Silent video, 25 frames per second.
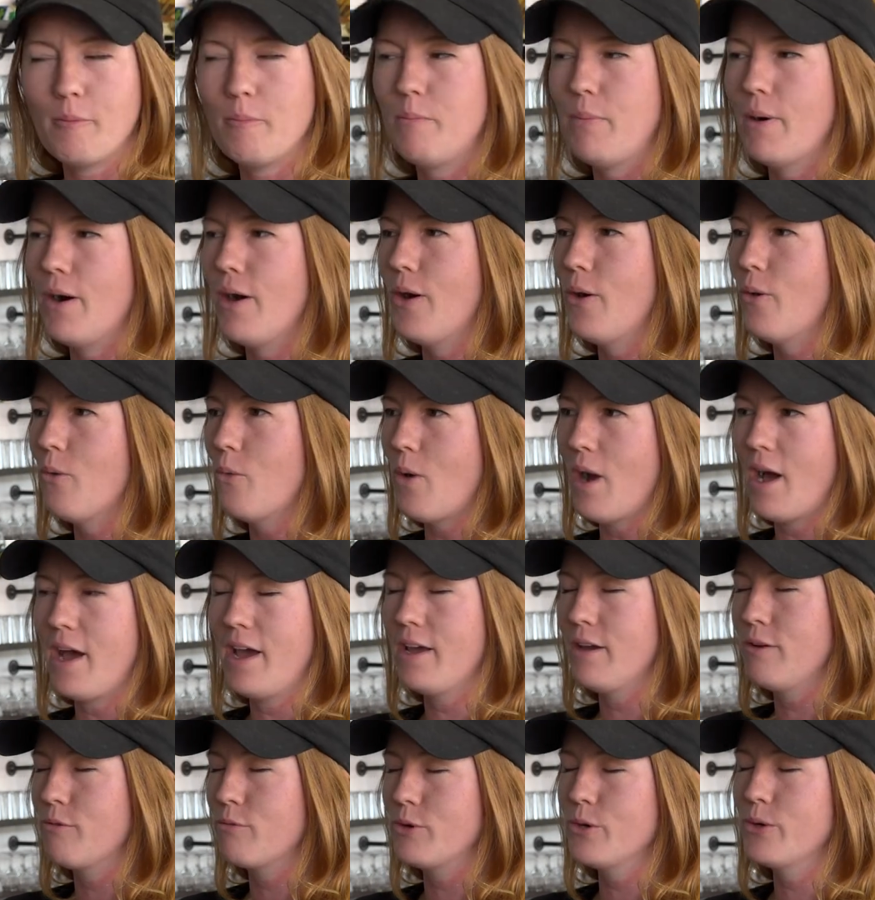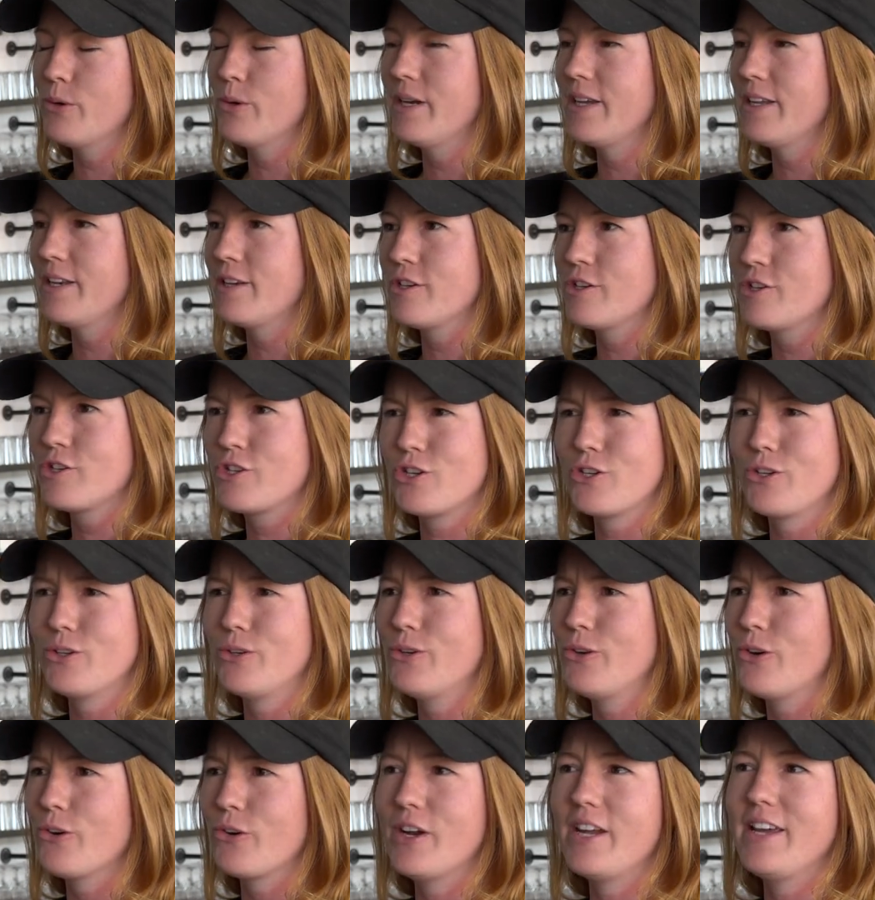but why ruin two
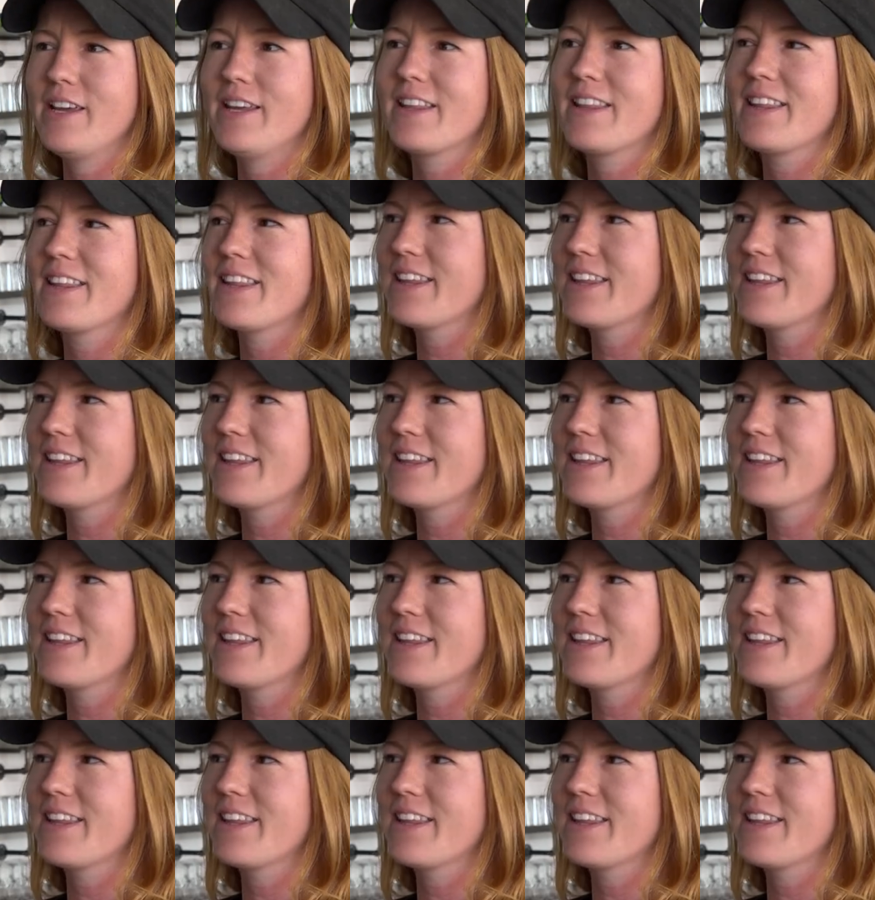great